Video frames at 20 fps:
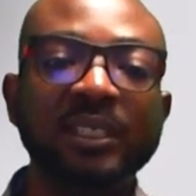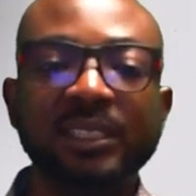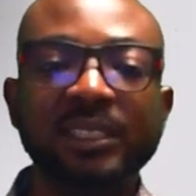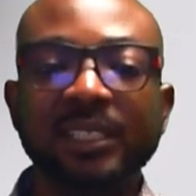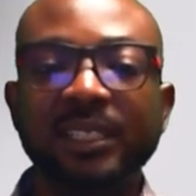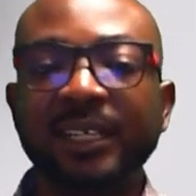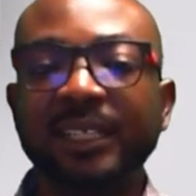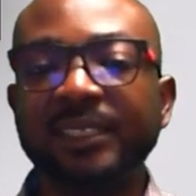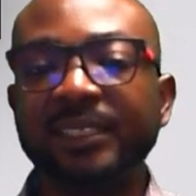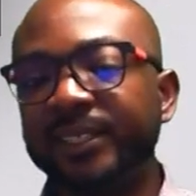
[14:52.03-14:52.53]

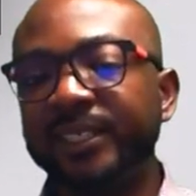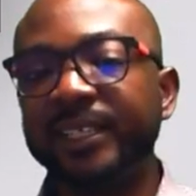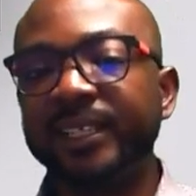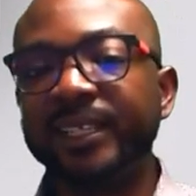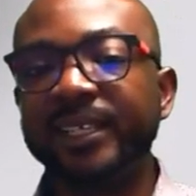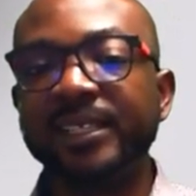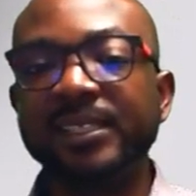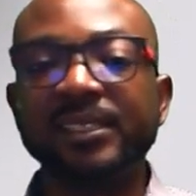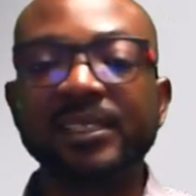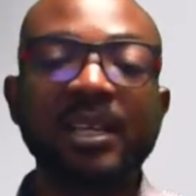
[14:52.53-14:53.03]
There are 3
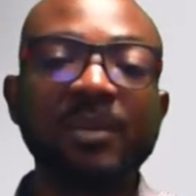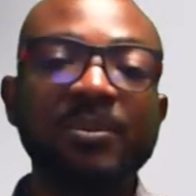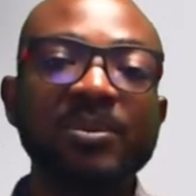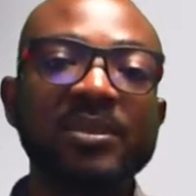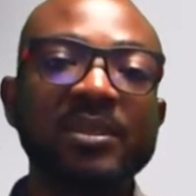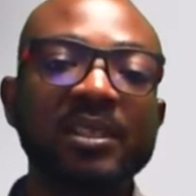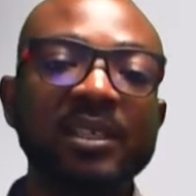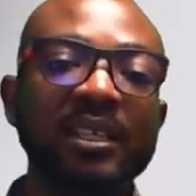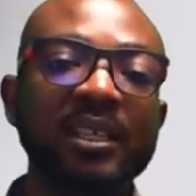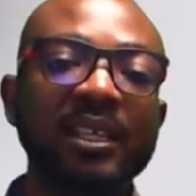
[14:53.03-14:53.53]
key
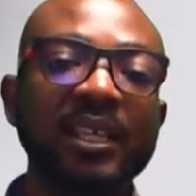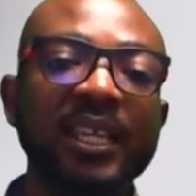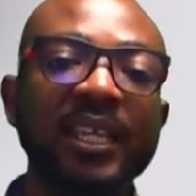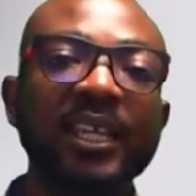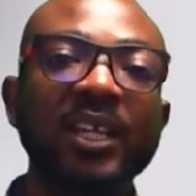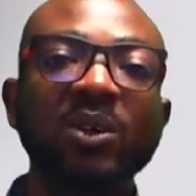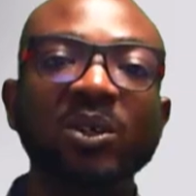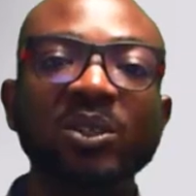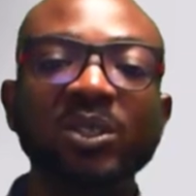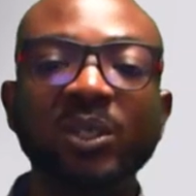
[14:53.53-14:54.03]
steps
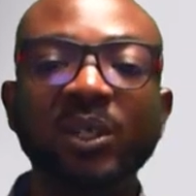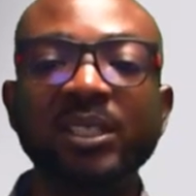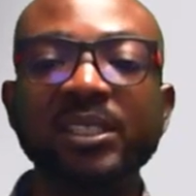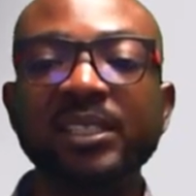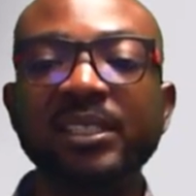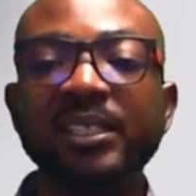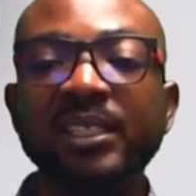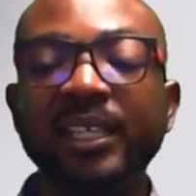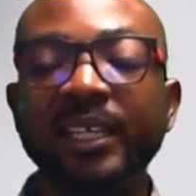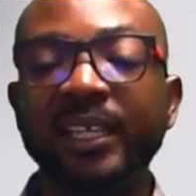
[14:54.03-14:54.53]
in
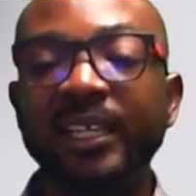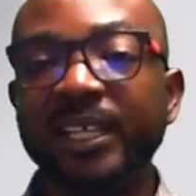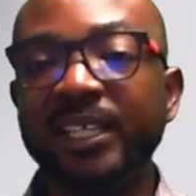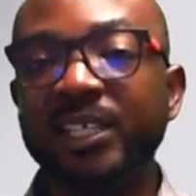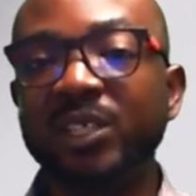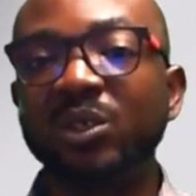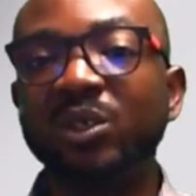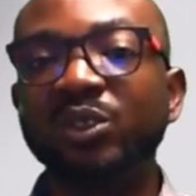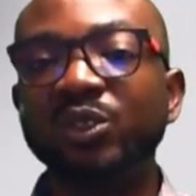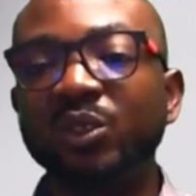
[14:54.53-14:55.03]
conducting a
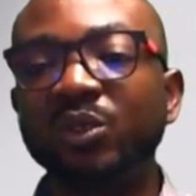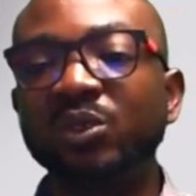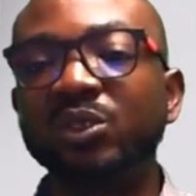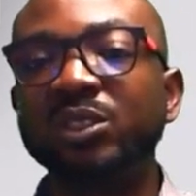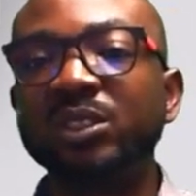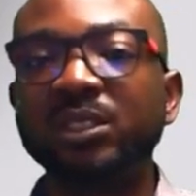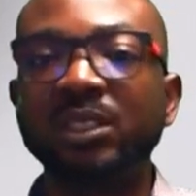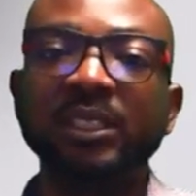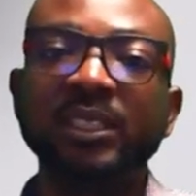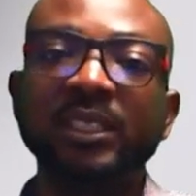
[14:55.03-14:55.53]
case control
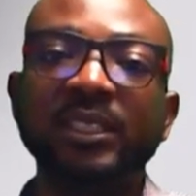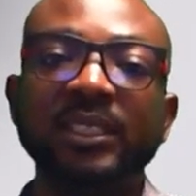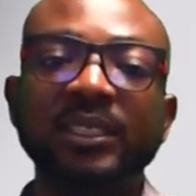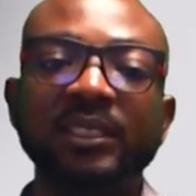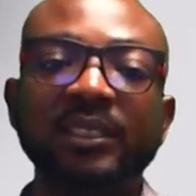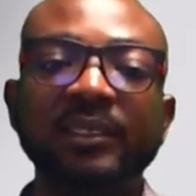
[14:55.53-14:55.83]
study.